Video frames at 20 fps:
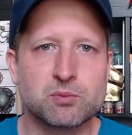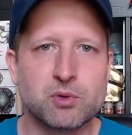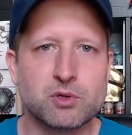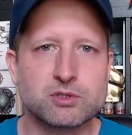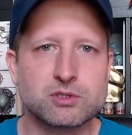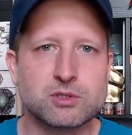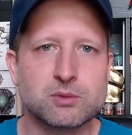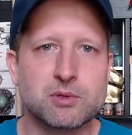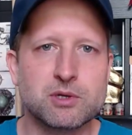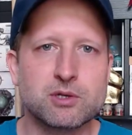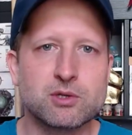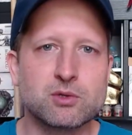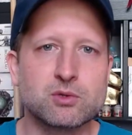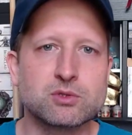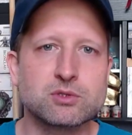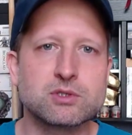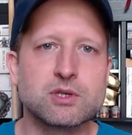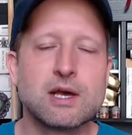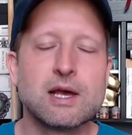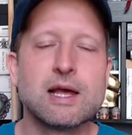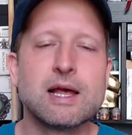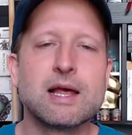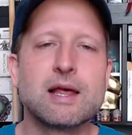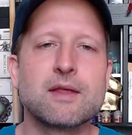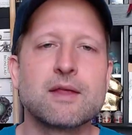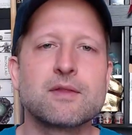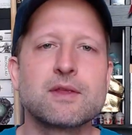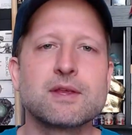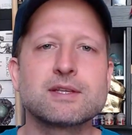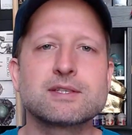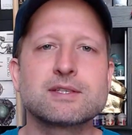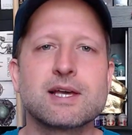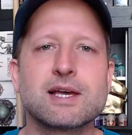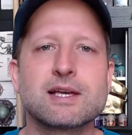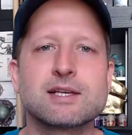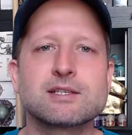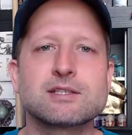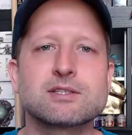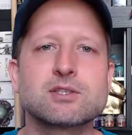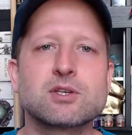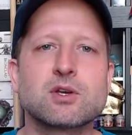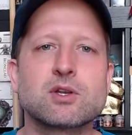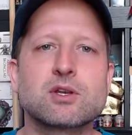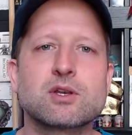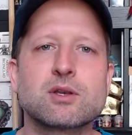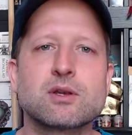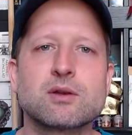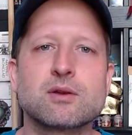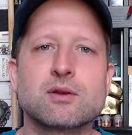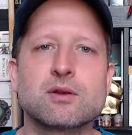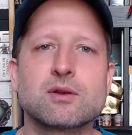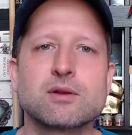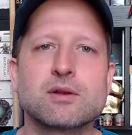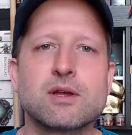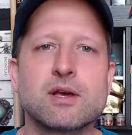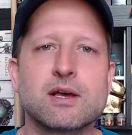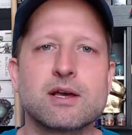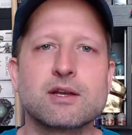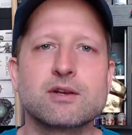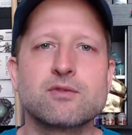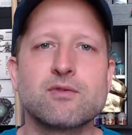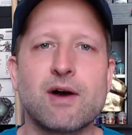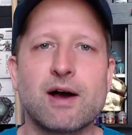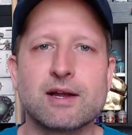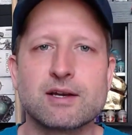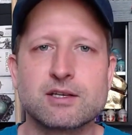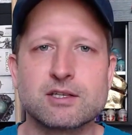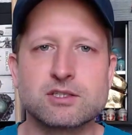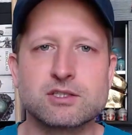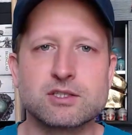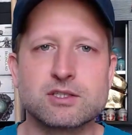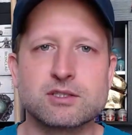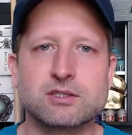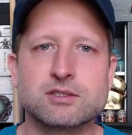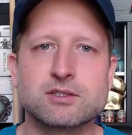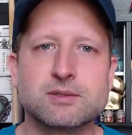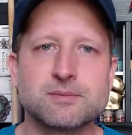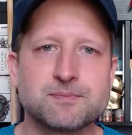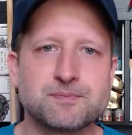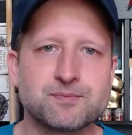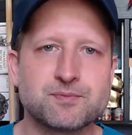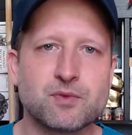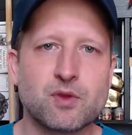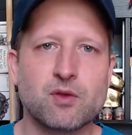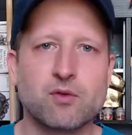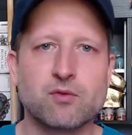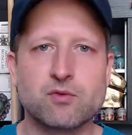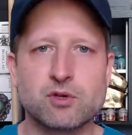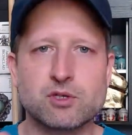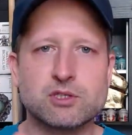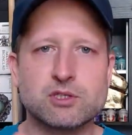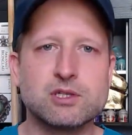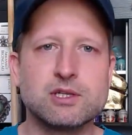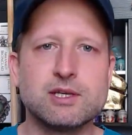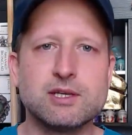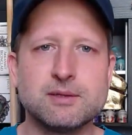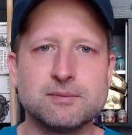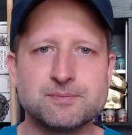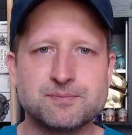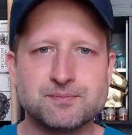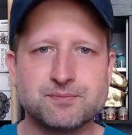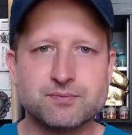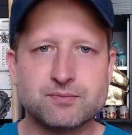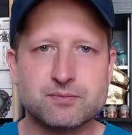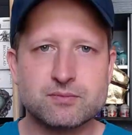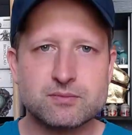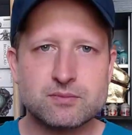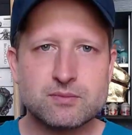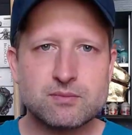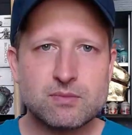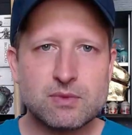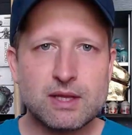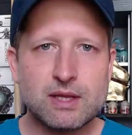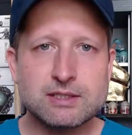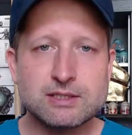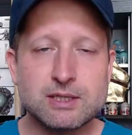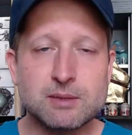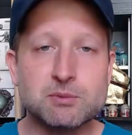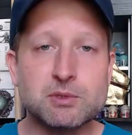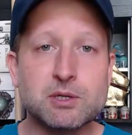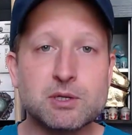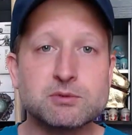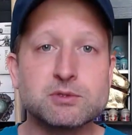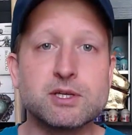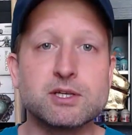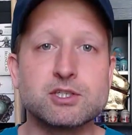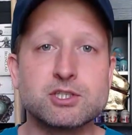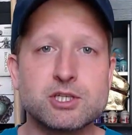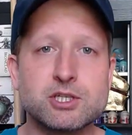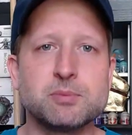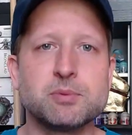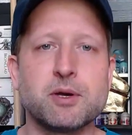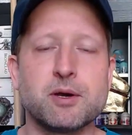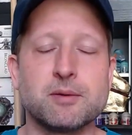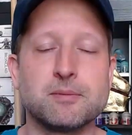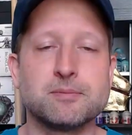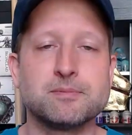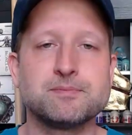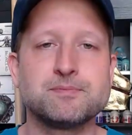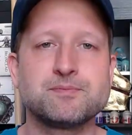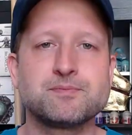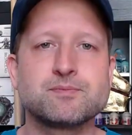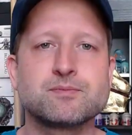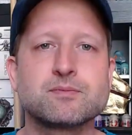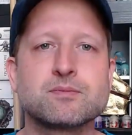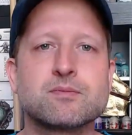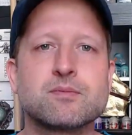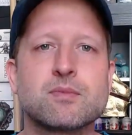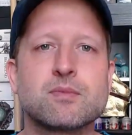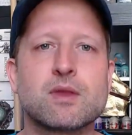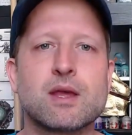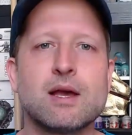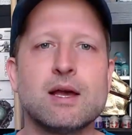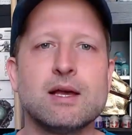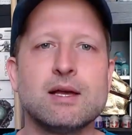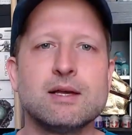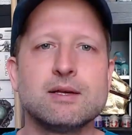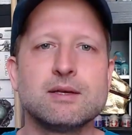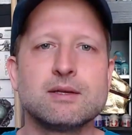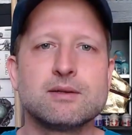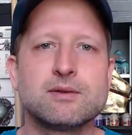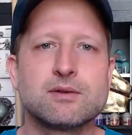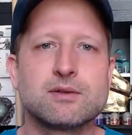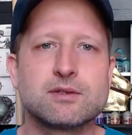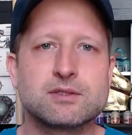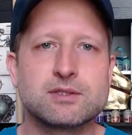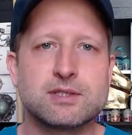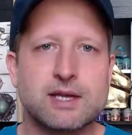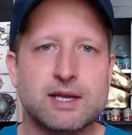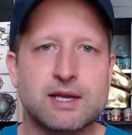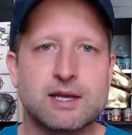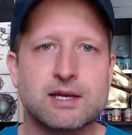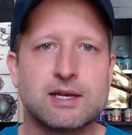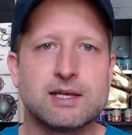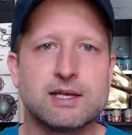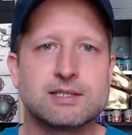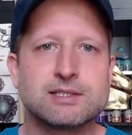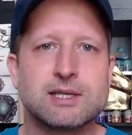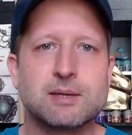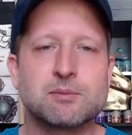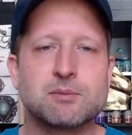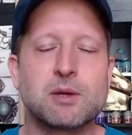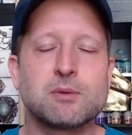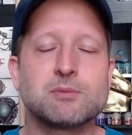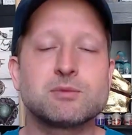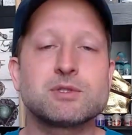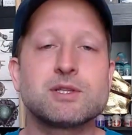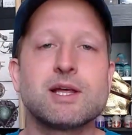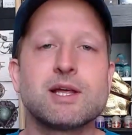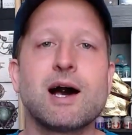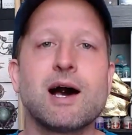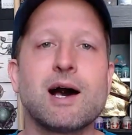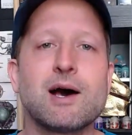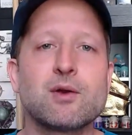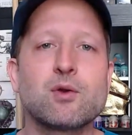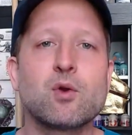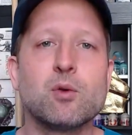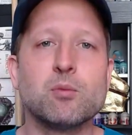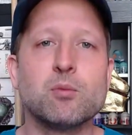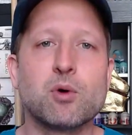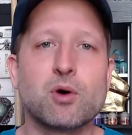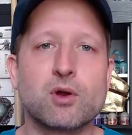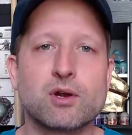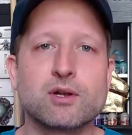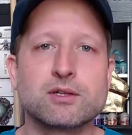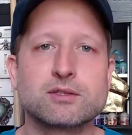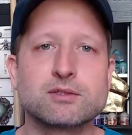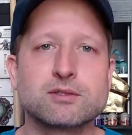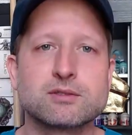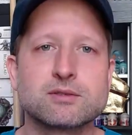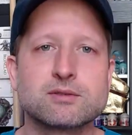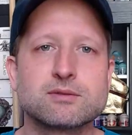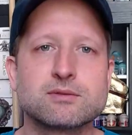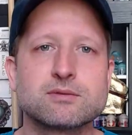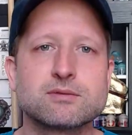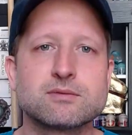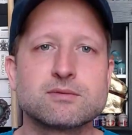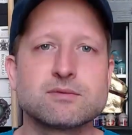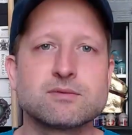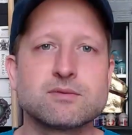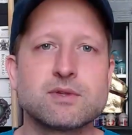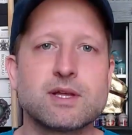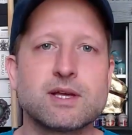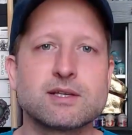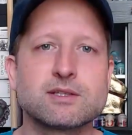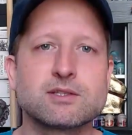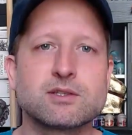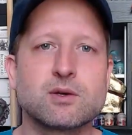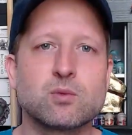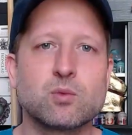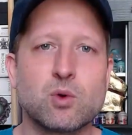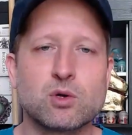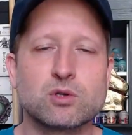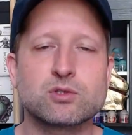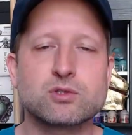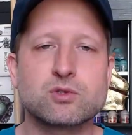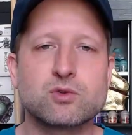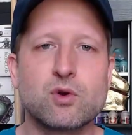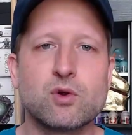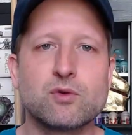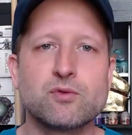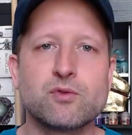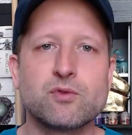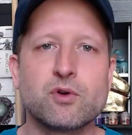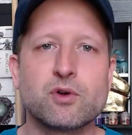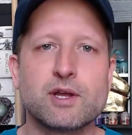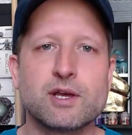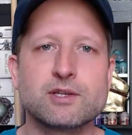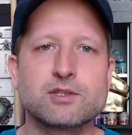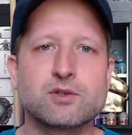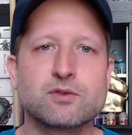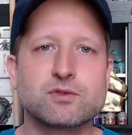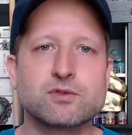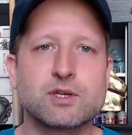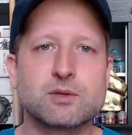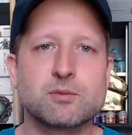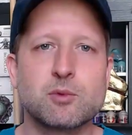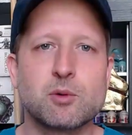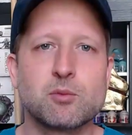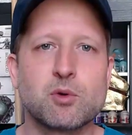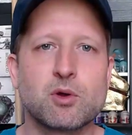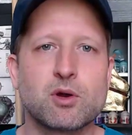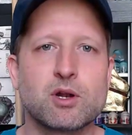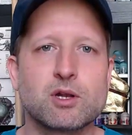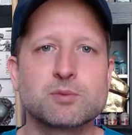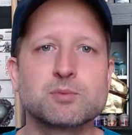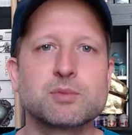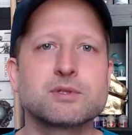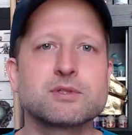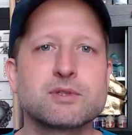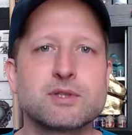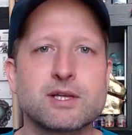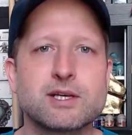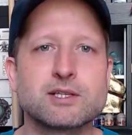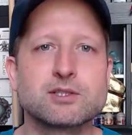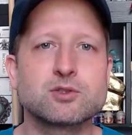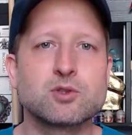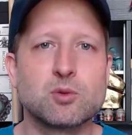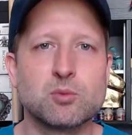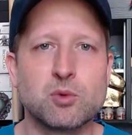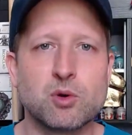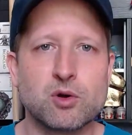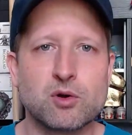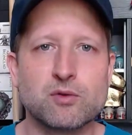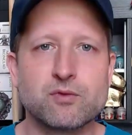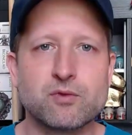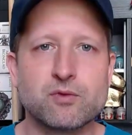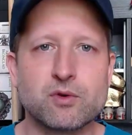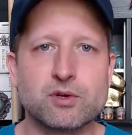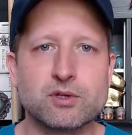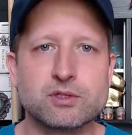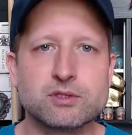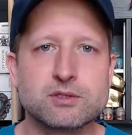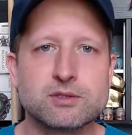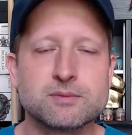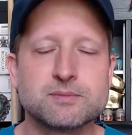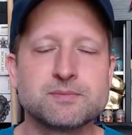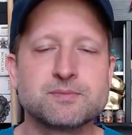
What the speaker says: possibly use. This has certain advantages. Firstly, sometimes they're cheaper. Secondly, sometimes there are no models. There's a war scroll for an Age of Sigmar model, but there's no model for it.